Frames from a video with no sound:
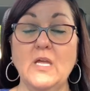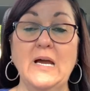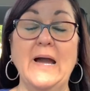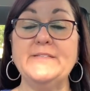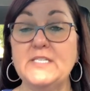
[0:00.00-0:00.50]

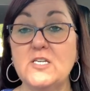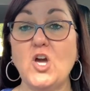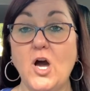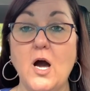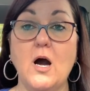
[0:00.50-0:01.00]
I did
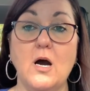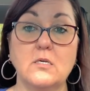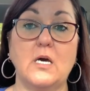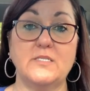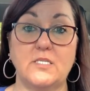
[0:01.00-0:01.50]
call
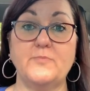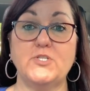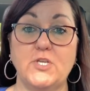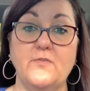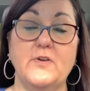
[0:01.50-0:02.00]
customer
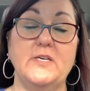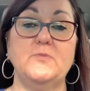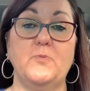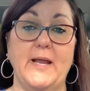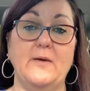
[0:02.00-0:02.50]

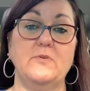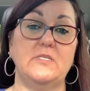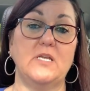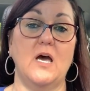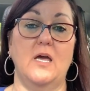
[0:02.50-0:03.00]
service when I was
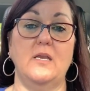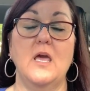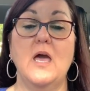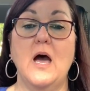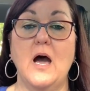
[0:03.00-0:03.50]
done.
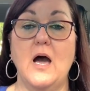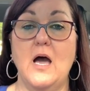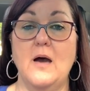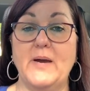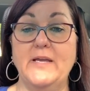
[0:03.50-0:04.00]

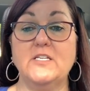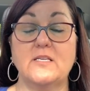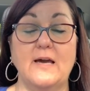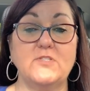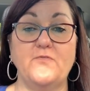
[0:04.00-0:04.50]
I just
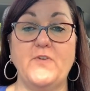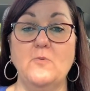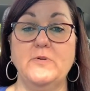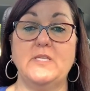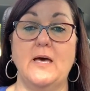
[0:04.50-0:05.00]
got off the
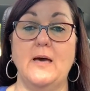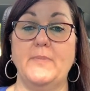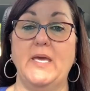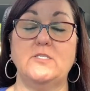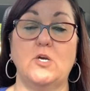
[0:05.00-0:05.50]
phone with them
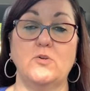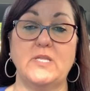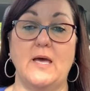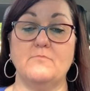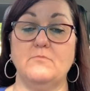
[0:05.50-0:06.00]
and told
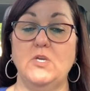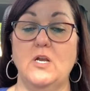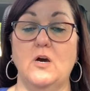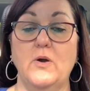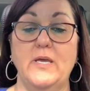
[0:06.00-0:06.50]
them, you
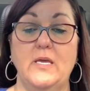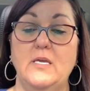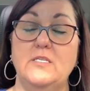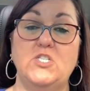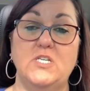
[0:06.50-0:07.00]
know,
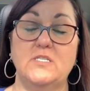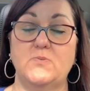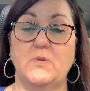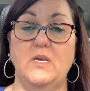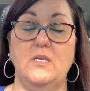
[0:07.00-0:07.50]
it's
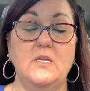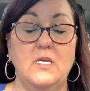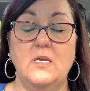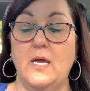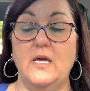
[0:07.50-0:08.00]
just,
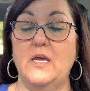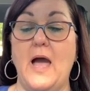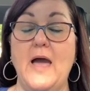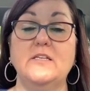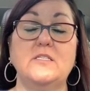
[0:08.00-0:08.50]

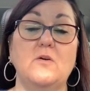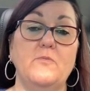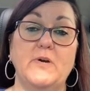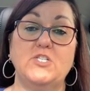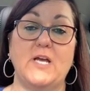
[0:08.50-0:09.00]
I just don't
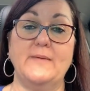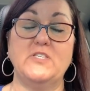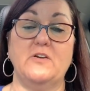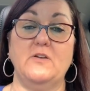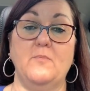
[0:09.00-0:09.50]
want to shop
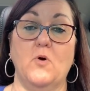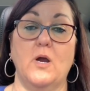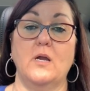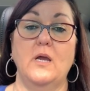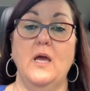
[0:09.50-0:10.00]
there
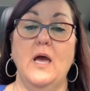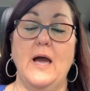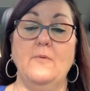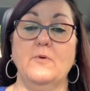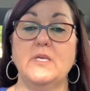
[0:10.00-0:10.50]
anymore.
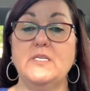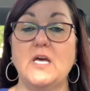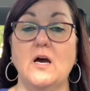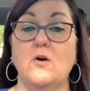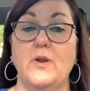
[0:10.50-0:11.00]
I really
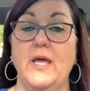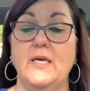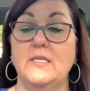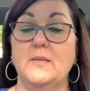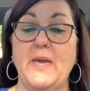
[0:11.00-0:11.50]
don't.
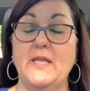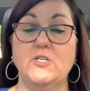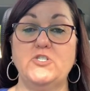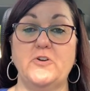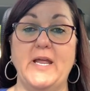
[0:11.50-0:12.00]
And the
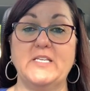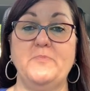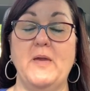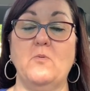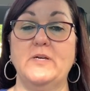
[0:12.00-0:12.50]
manager had asked
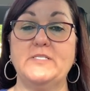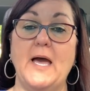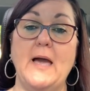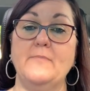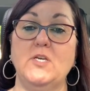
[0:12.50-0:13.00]
me at one
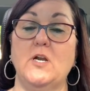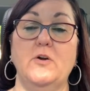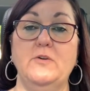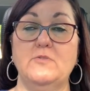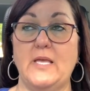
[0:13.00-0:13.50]
time, you know,
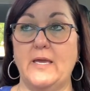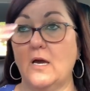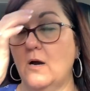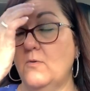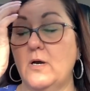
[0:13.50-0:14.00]
he was like,
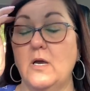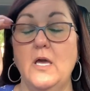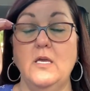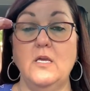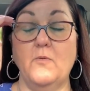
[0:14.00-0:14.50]
oh, well,
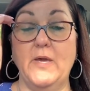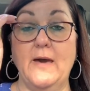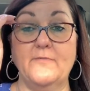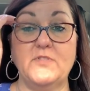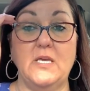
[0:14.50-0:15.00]
you know, we
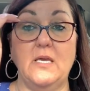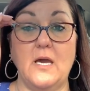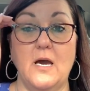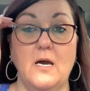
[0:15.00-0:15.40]
have the